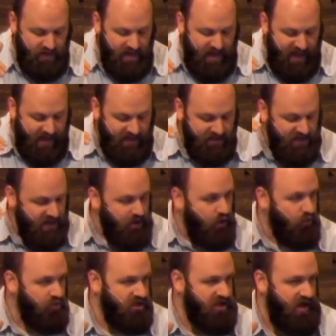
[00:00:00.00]
and they
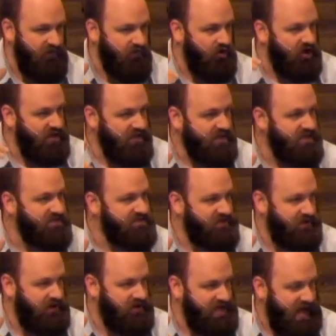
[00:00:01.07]
don't recover, and it leads to
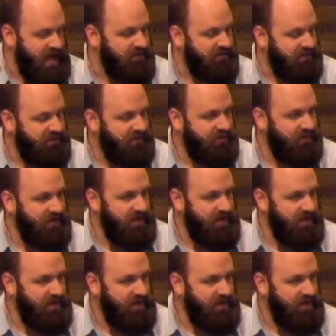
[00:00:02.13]
their death.